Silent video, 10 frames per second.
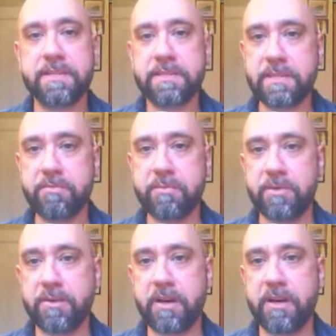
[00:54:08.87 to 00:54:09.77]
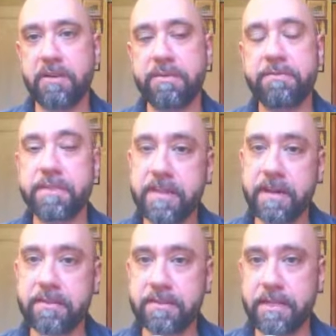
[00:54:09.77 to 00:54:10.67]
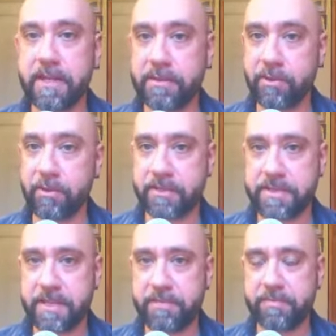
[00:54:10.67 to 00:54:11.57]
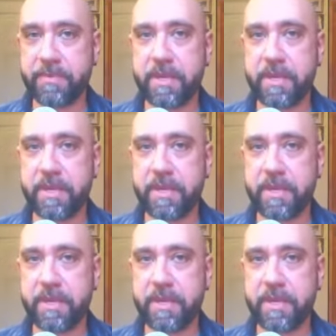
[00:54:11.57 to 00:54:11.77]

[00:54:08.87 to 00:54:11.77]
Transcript: a symbol of fidelity and loyalty.